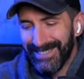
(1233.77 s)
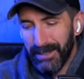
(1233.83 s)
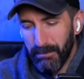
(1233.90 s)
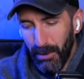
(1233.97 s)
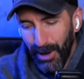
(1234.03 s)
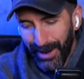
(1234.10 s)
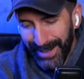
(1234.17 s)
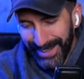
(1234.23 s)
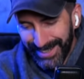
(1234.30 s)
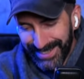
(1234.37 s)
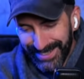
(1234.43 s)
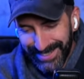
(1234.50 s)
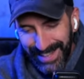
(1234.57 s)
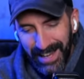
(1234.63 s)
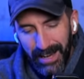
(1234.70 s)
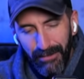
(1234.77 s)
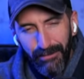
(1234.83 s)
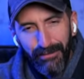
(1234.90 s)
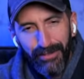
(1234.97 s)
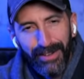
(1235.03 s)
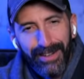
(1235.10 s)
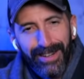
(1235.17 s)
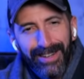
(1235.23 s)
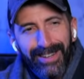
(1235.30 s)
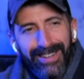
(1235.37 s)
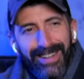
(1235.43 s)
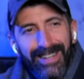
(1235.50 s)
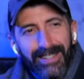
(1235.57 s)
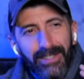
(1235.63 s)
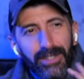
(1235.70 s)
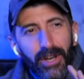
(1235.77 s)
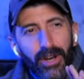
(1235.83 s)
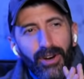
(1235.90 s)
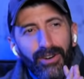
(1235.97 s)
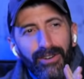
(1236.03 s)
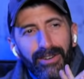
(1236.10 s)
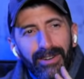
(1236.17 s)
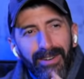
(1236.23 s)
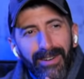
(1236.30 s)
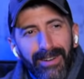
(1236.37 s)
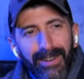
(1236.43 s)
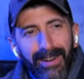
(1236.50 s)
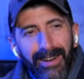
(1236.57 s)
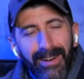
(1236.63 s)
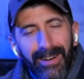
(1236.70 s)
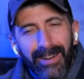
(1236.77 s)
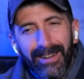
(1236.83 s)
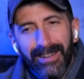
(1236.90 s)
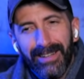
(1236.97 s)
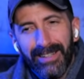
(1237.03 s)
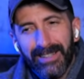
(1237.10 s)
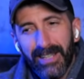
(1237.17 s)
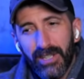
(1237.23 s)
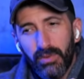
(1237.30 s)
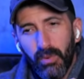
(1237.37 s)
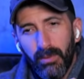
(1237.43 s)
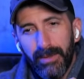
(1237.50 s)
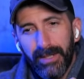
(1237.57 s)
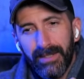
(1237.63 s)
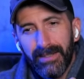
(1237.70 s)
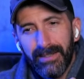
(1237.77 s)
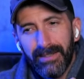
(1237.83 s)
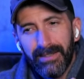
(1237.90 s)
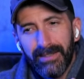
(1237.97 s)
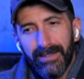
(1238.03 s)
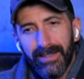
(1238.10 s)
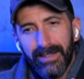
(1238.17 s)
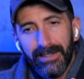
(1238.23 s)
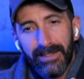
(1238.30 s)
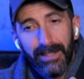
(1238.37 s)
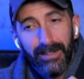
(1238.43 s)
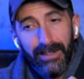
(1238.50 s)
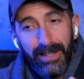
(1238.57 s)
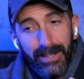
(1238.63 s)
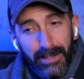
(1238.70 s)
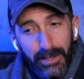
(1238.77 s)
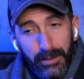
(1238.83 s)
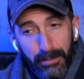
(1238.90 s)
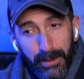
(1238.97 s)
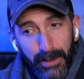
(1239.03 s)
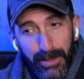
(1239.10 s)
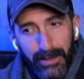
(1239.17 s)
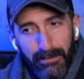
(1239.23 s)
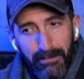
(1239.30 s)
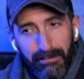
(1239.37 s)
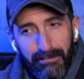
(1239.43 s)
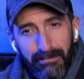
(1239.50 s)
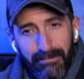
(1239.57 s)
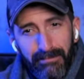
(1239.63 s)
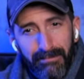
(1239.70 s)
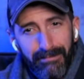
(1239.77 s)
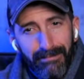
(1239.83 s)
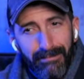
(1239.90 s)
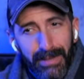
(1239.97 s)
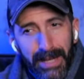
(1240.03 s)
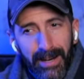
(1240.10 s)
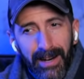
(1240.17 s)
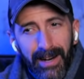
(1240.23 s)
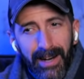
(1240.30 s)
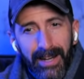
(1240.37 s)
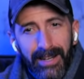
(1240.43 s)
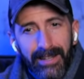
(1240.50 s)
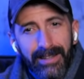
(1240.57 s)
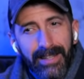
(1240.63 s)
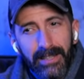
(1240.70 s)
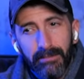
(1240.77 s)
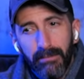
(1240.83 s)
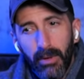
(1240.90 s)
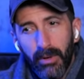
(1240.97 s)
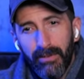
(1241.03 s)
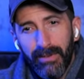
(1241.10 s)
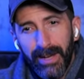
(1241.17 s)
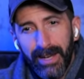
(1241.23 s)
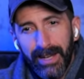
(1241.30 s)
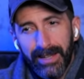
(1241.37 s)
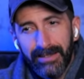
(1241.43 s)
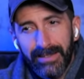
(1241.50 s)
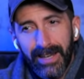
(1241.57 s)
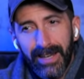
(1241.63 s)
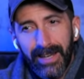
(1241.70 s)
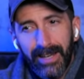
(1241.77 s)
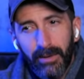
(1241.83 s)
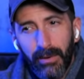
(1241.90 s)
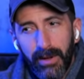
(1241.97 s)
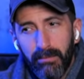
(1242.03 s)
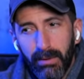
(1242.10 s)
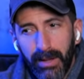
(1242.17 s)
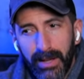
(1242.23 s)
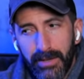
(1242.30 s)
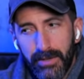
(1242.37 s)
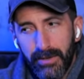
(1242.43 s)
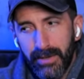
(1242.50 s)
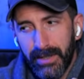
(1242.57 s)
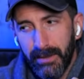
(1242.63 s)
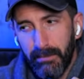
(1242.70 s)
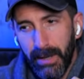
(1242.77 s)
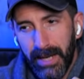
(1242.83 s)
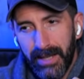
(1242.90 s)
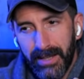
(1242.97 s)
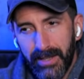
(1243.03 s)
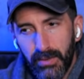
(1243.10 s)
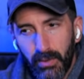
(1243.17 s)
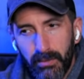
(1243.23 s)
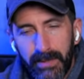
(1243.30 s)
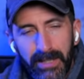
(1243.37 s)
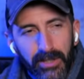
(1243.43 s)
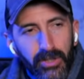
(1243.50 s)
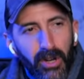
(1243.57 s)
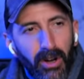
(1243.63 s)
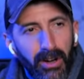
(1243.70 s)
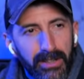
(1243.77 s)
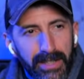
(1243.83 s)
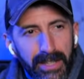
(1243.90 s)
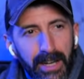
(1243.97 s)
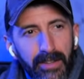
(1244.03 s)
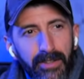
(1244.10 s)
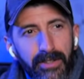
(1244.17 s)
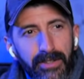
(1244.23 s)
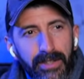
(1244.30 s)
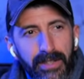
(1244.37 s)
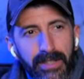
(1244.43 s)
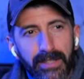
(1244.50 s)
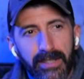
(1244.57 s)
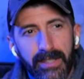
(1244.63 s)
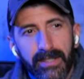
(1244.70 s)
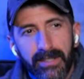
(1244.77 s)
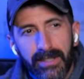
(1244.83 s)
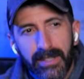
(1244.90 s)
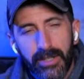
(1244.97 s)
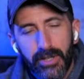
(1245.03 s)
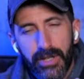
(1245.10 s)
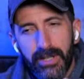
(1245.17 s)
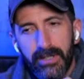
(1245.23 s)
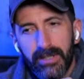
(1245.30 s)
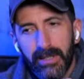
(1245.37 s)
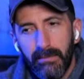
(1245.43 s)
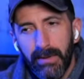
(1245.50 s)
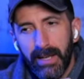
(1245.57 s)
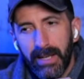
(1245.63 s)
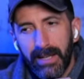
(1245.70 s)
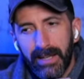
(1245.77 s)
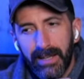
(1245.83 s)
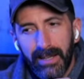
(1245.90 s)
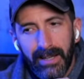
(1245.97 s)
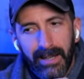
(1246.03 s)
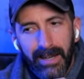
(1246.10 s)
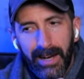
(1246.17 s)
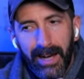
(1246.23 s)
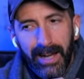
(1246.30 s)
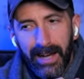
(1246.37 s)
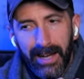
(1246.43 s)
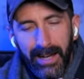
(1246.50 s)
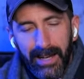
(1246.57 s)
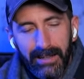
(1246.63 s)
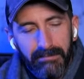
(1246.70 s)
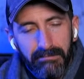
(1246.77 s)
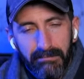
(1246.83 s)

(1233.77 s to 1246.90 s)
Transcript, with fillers: demonic stuff. And so, is this woman? Is there a spirit behind that's motivating and taking great pleasure at the pain this woman is causing others and the sins that she's committing? It